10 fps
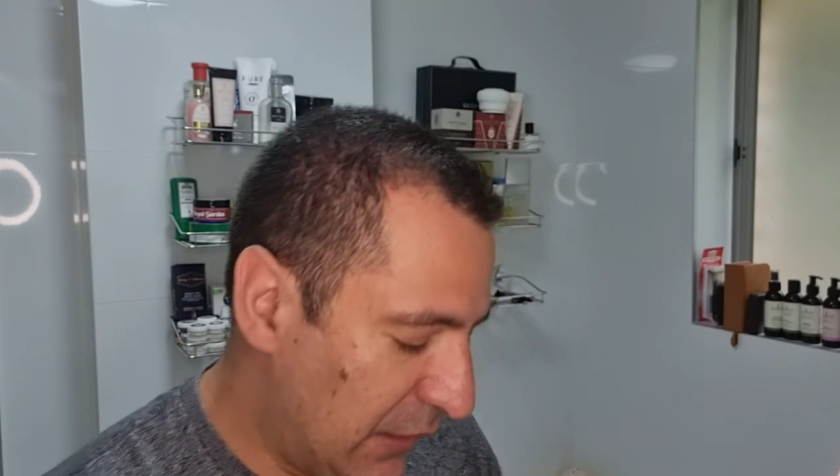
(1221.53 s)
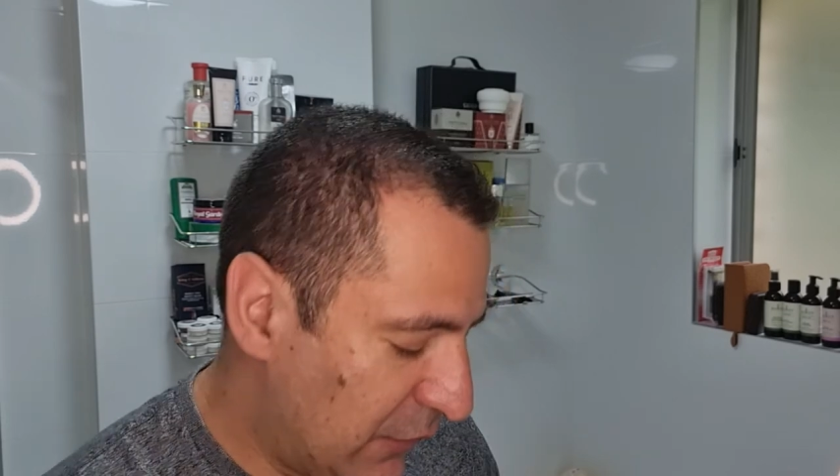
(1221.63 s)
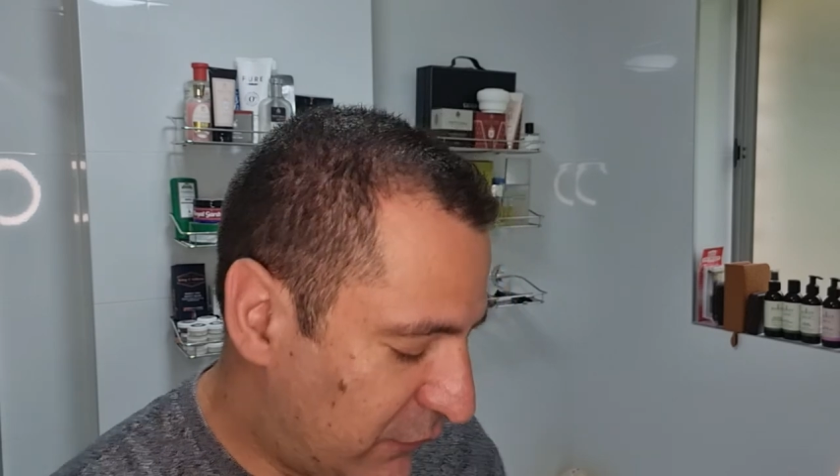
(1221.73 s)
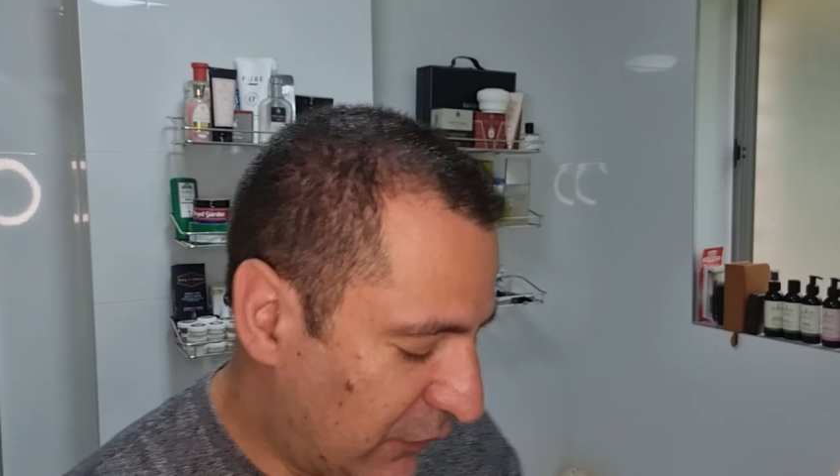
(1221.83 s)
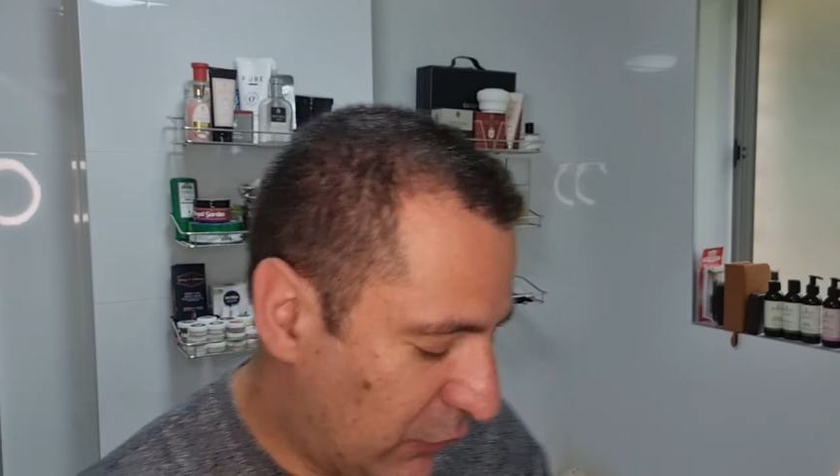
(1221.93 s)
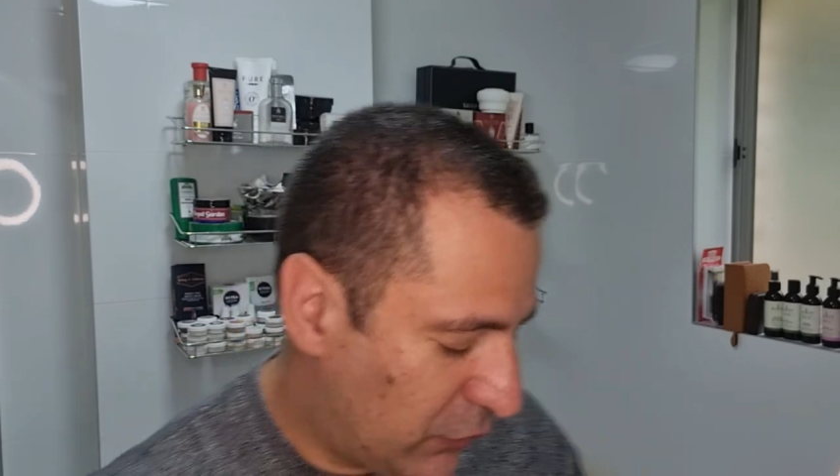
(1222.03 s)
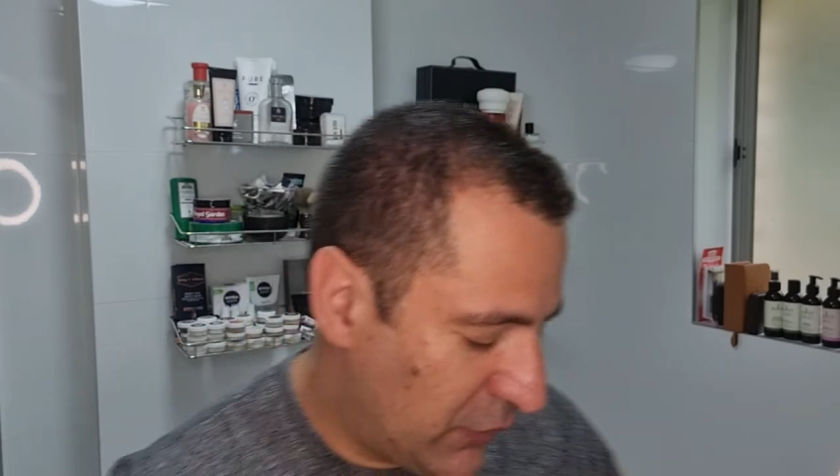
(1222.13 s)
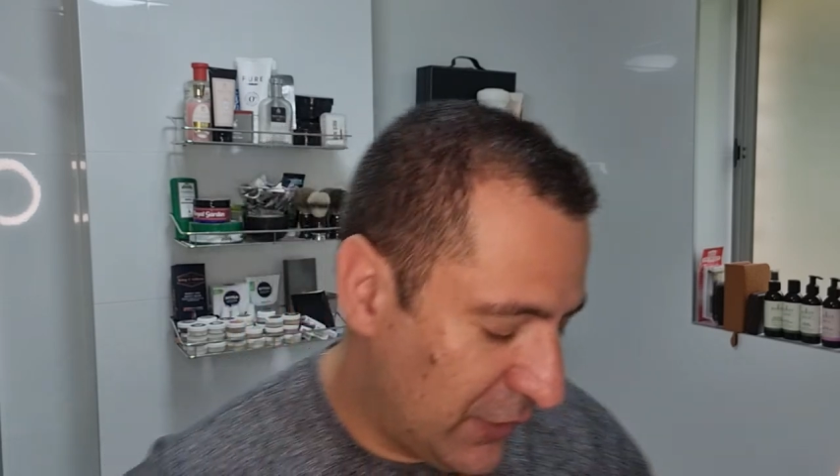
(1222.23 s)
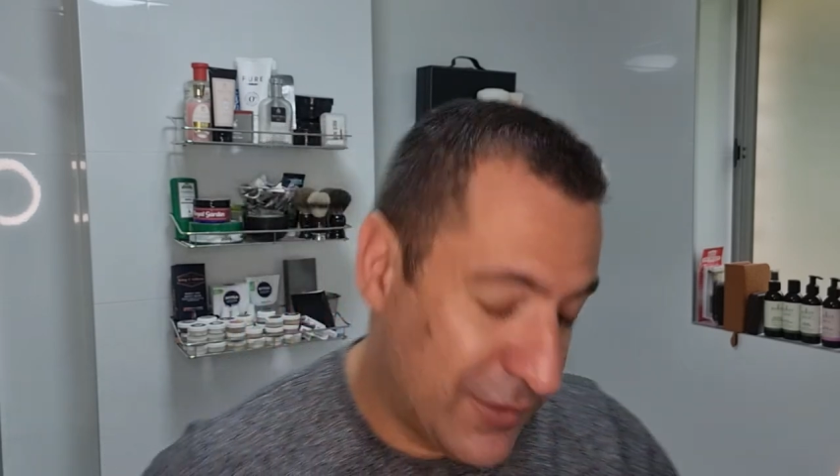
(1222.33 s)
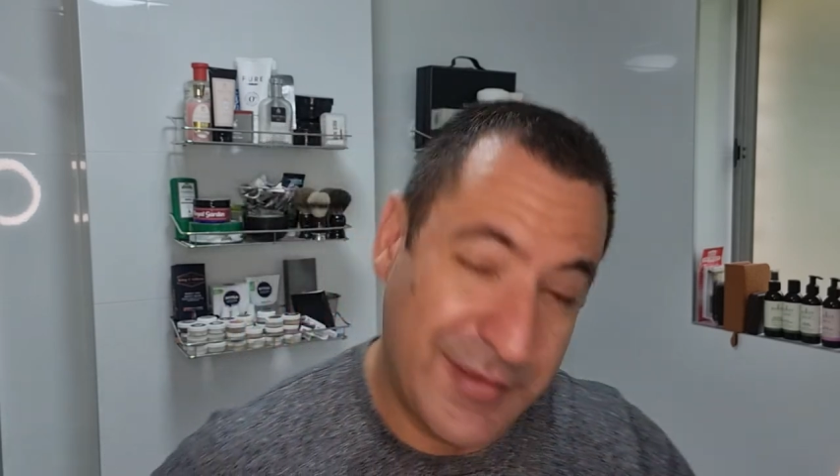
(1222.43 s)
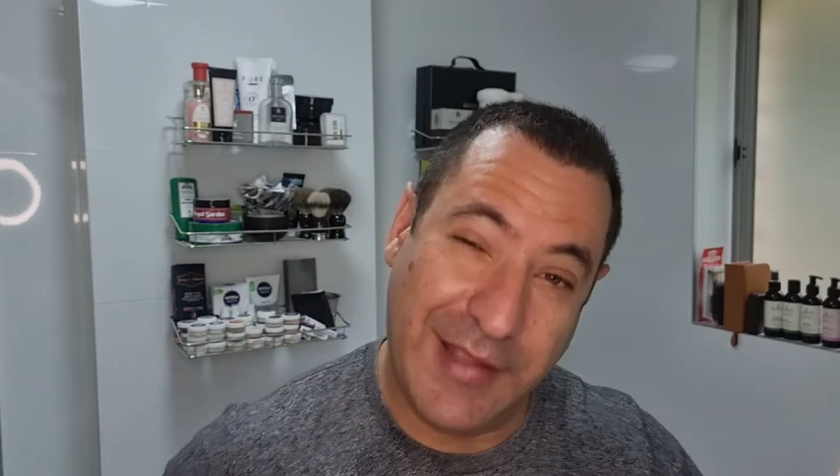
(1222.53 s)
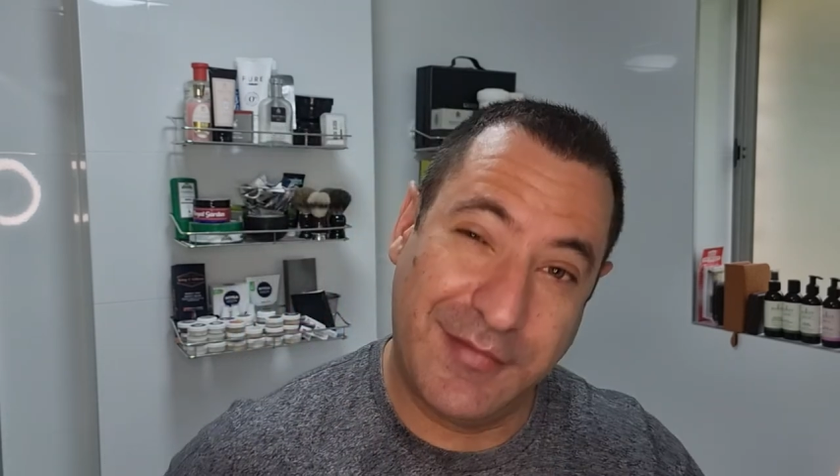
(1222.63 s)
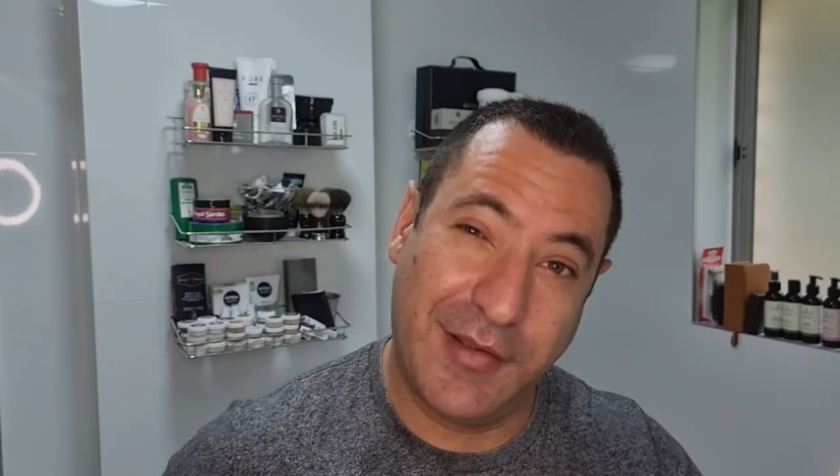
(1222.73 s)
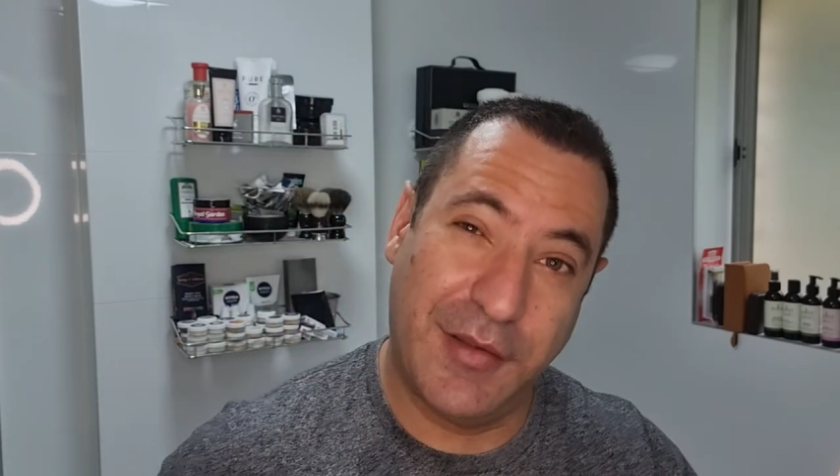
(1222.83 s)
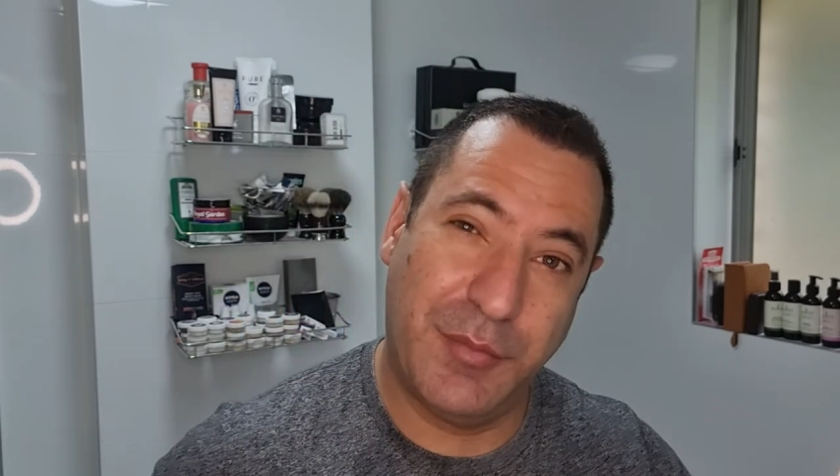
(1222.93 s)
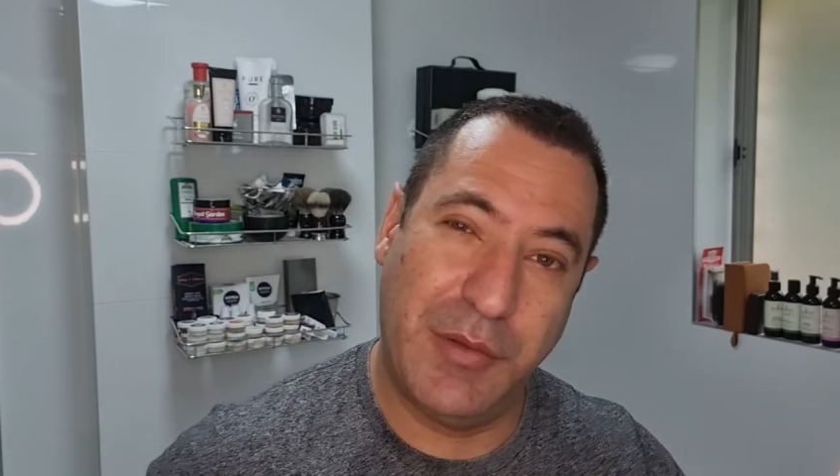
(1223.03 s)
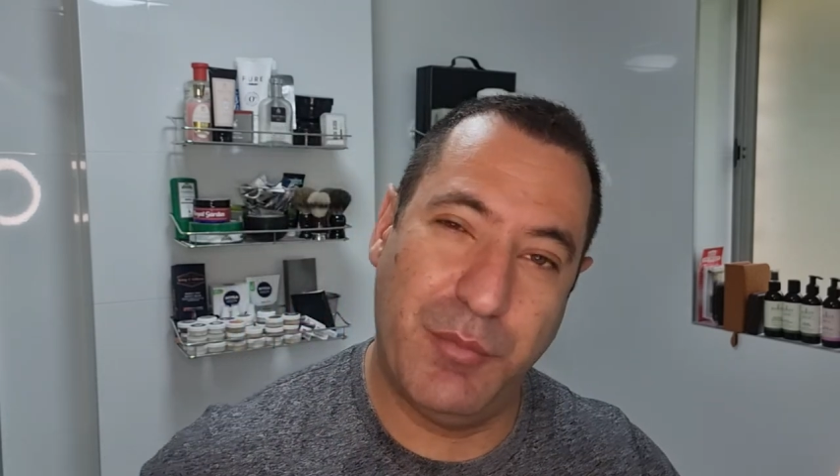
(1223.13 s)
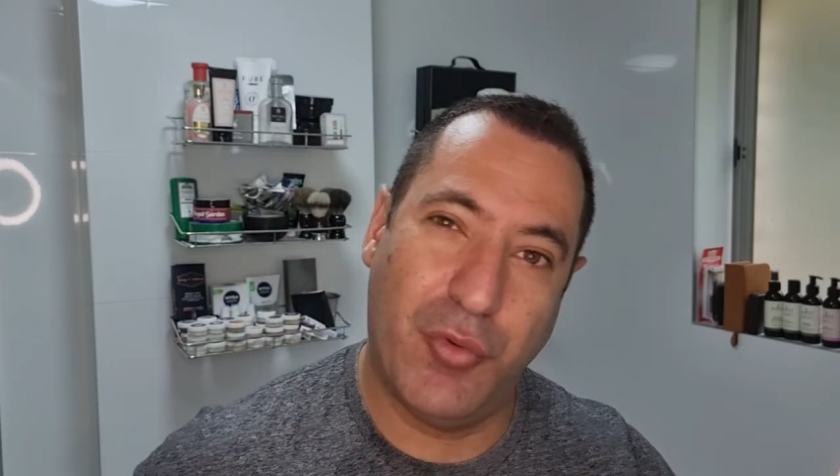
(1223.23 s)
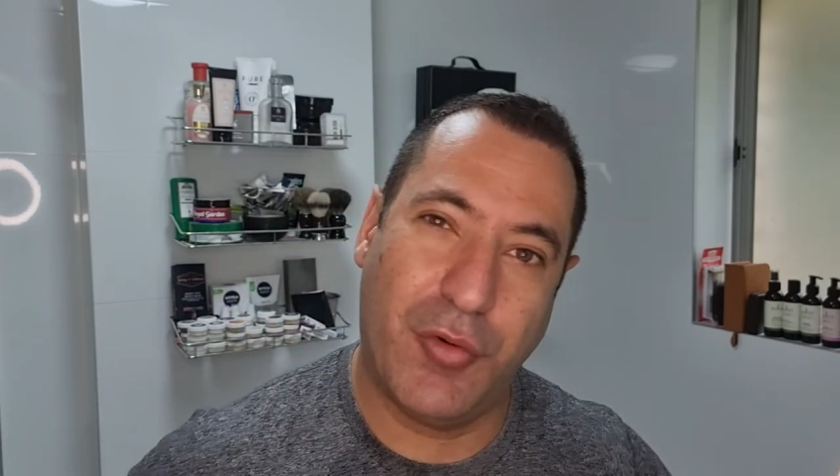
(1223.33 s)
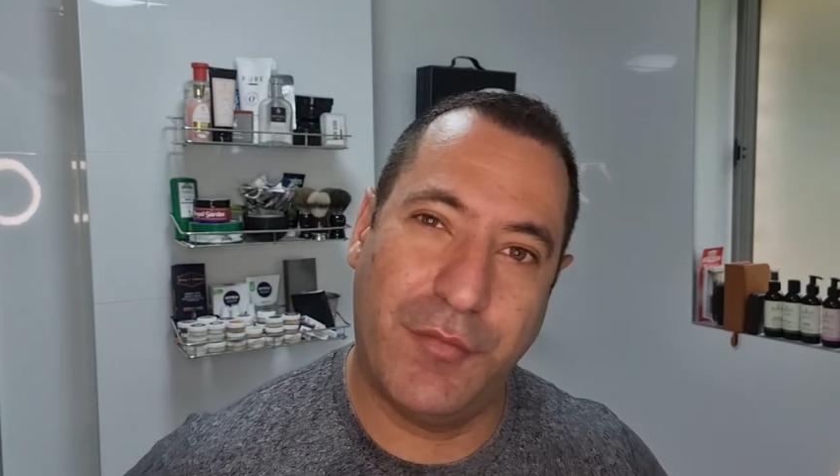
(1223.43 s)
So that's a little bit
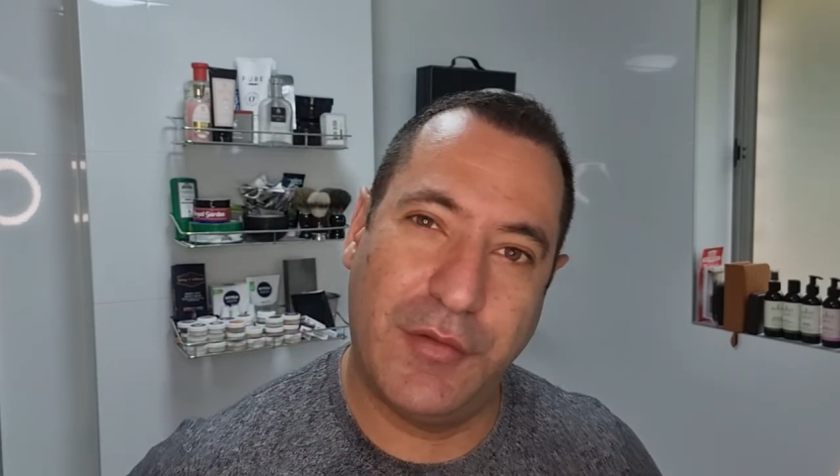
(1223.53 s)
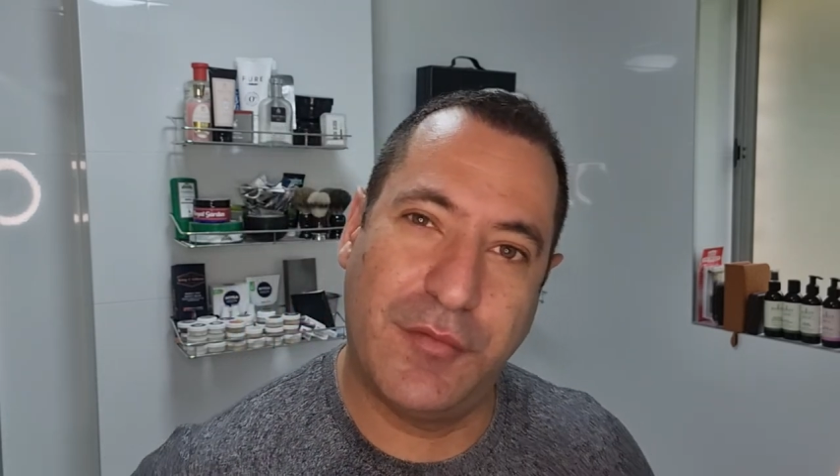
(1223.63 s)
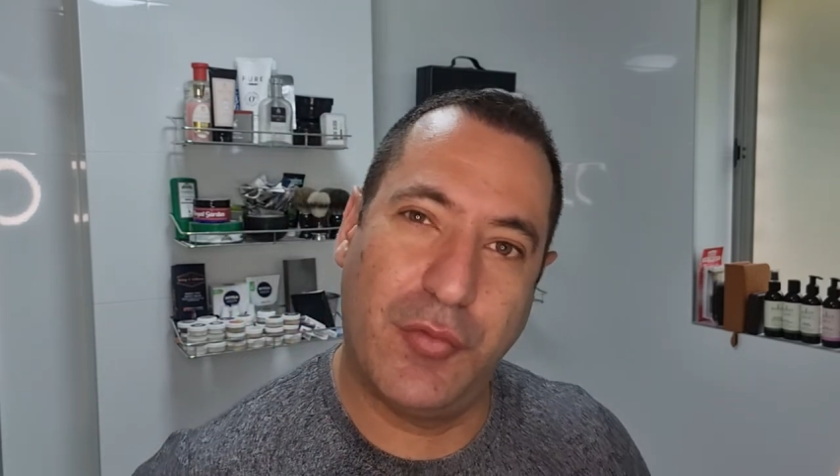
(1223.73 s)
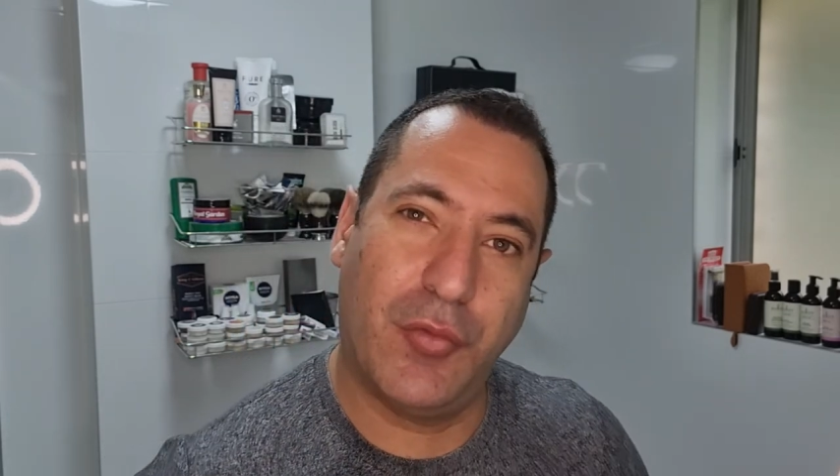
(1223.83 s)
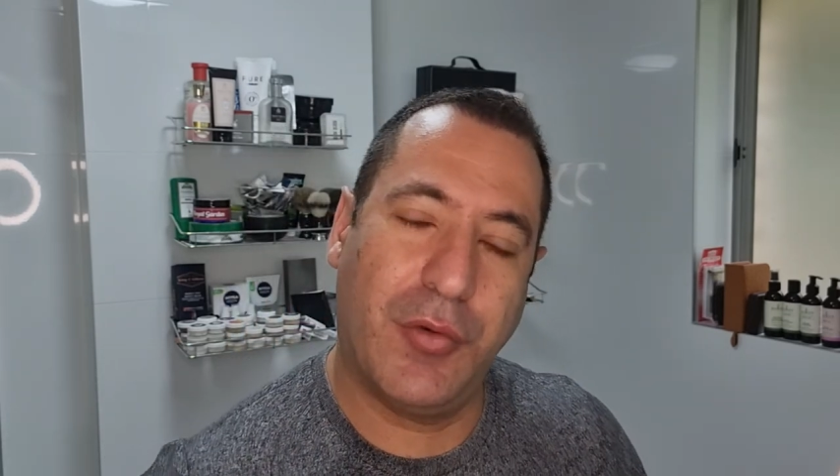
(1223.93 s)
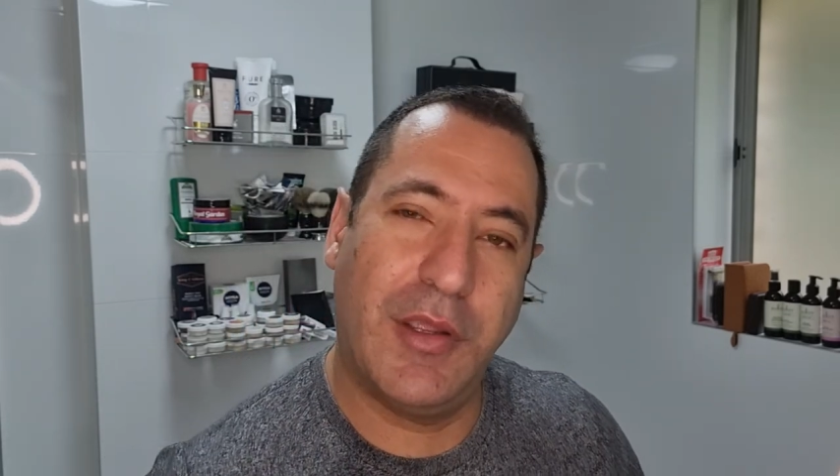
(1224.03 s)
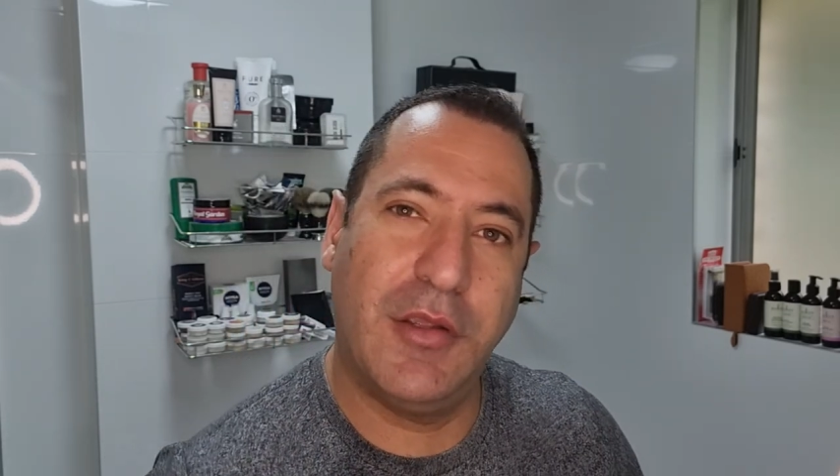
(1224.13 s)
more of the story.